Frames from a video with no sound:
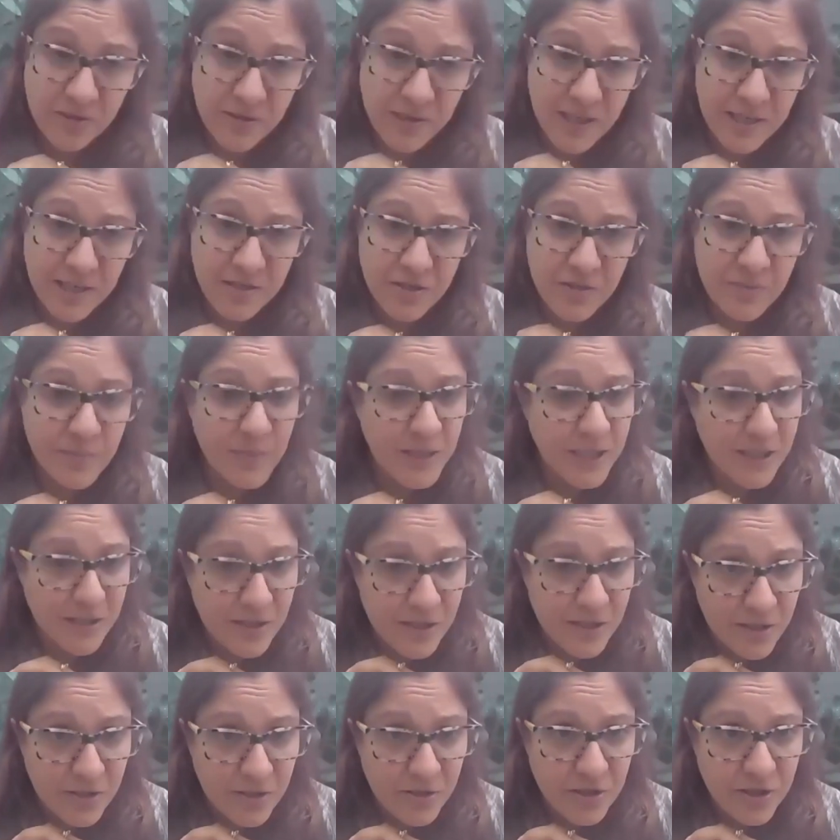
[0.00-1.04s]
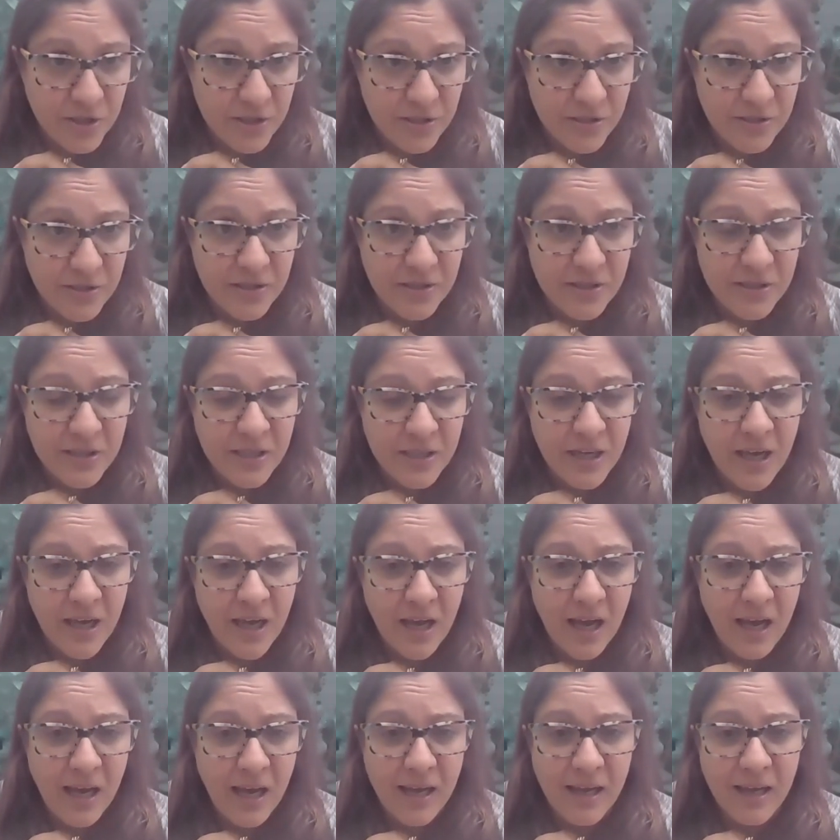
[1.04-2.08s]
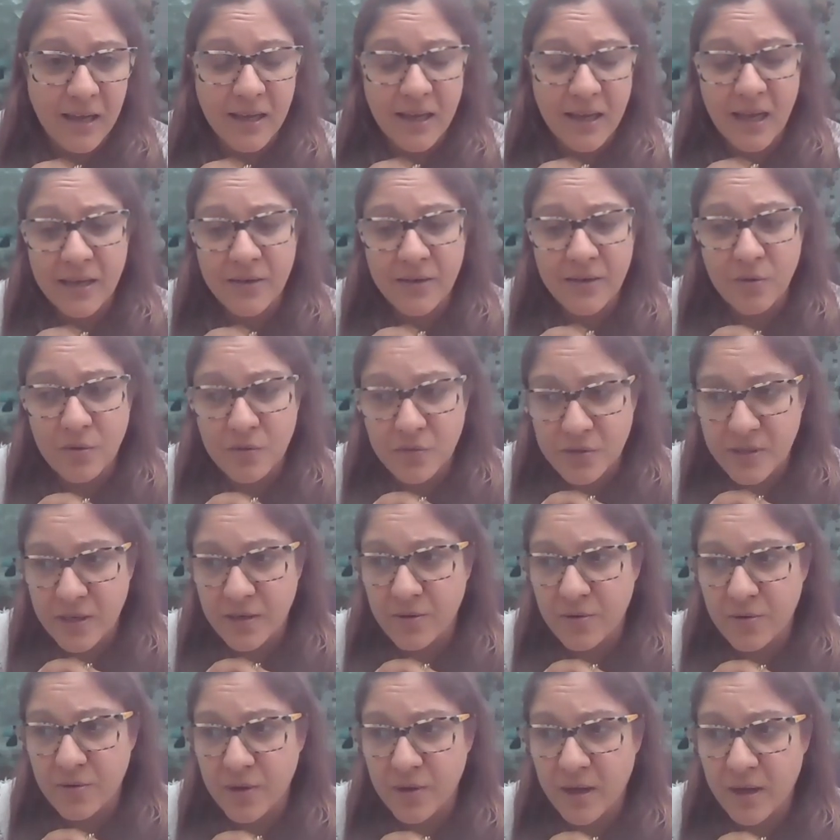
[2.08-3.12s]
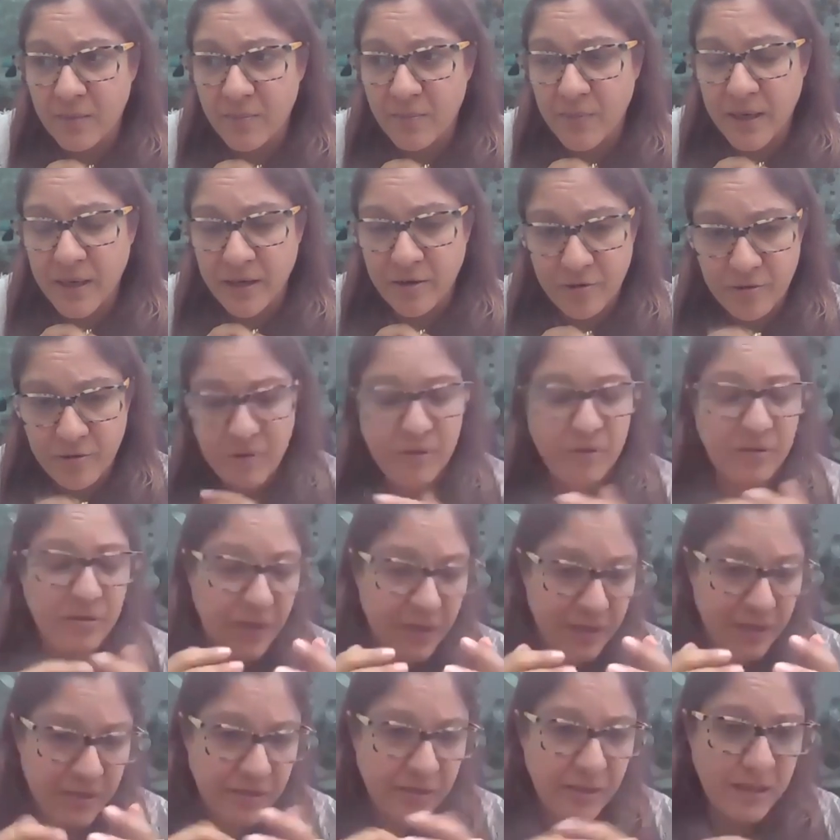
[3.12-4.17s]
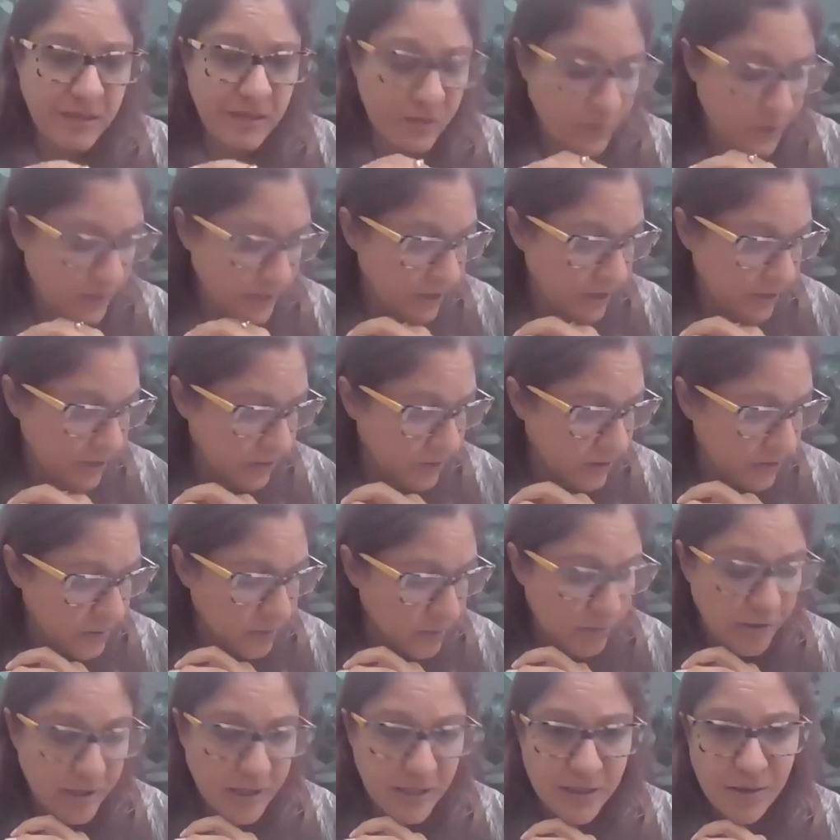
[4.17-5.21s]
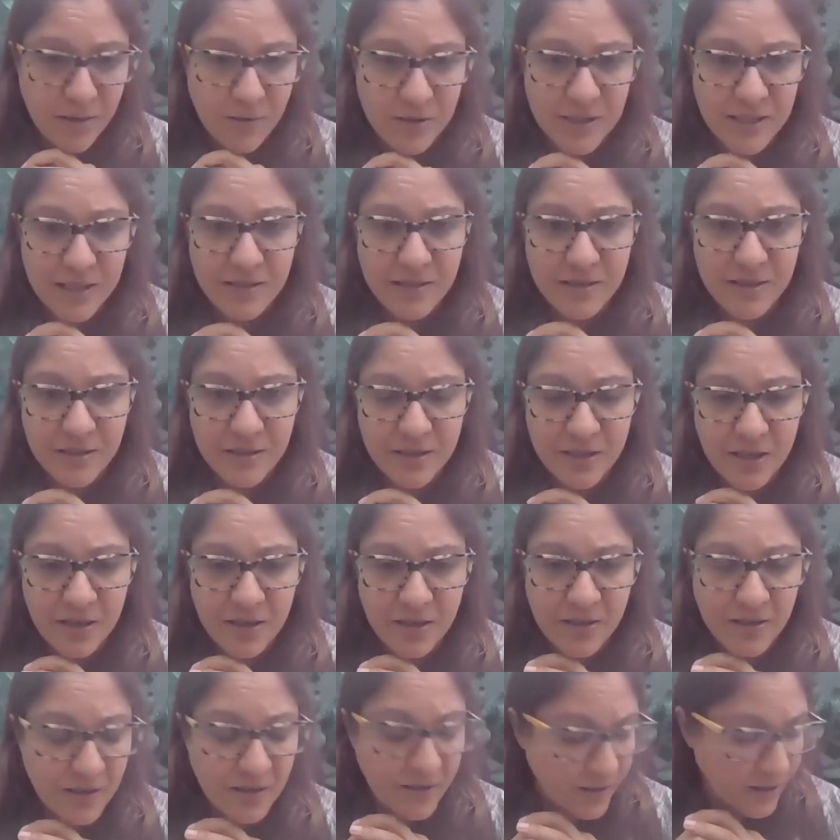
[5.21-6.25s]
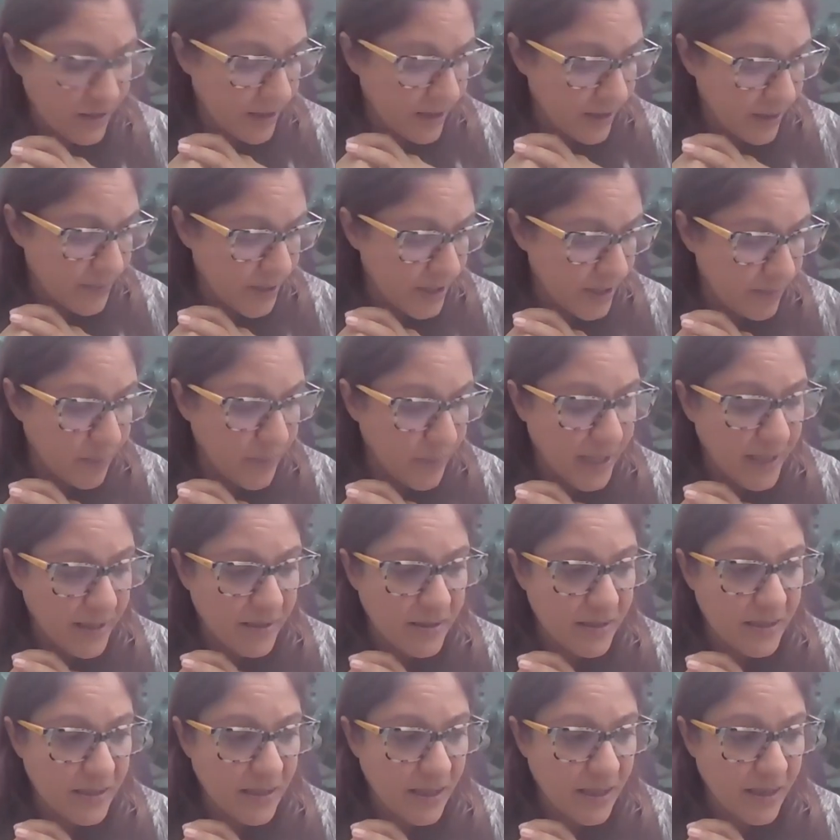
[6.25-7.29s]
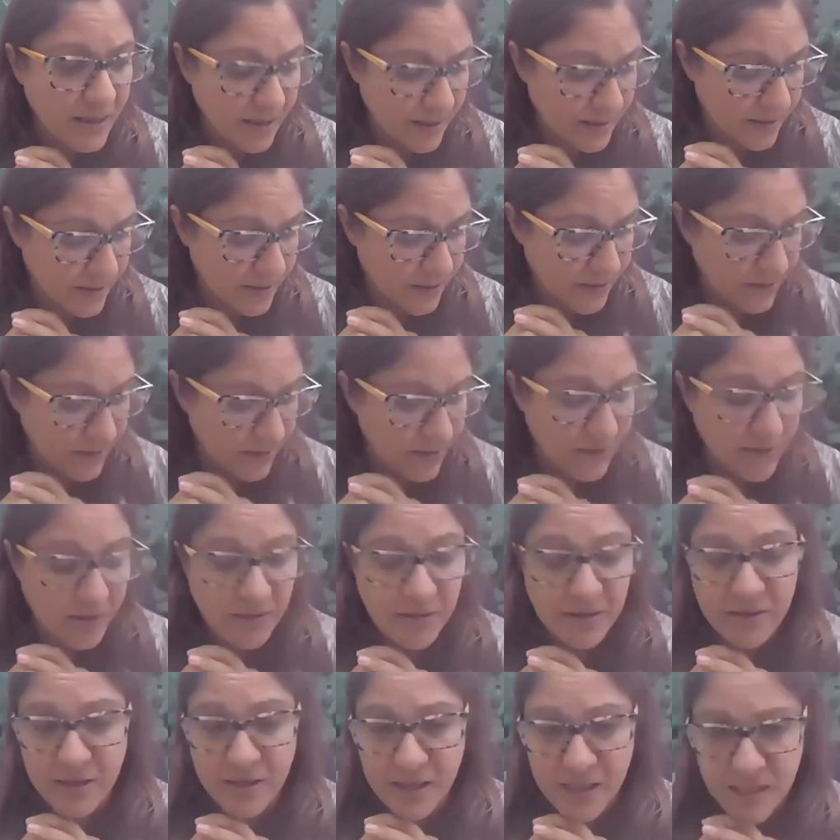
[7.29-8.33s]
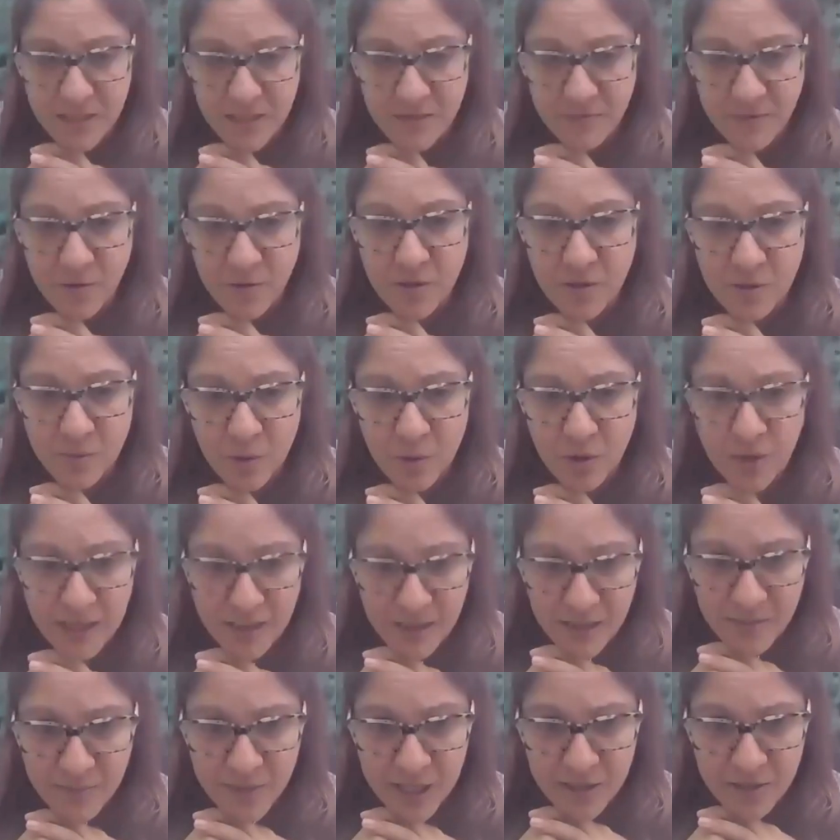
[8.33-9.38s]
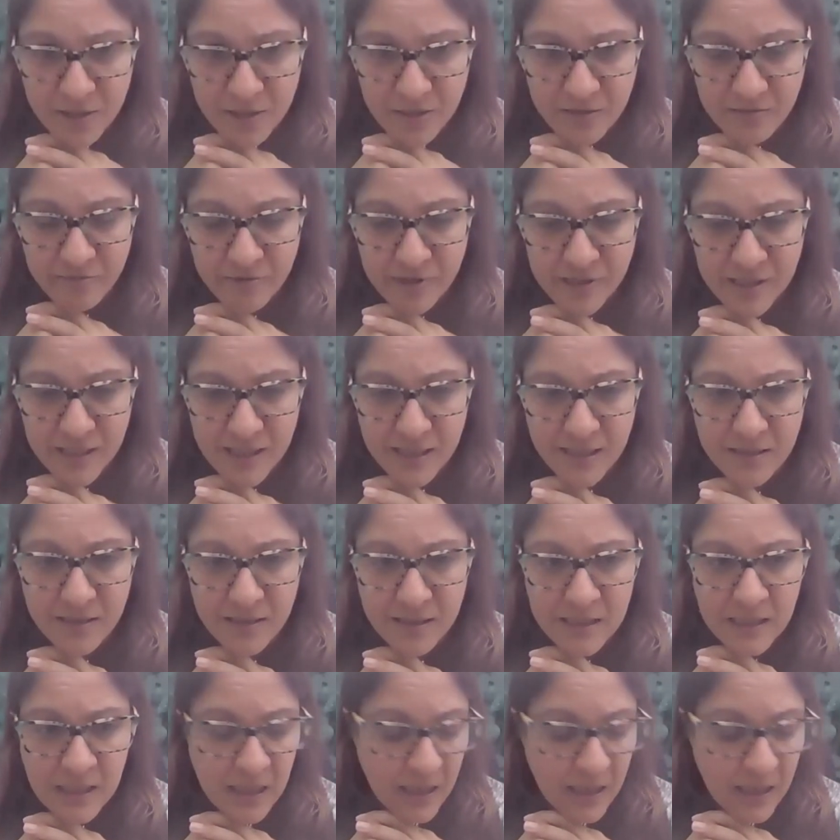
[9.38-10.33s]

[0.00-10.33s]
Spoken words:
on nature-based solutions, and also, as we know, because we're already locked into certain climate impacts, the need to focus more on adaptation and resilience.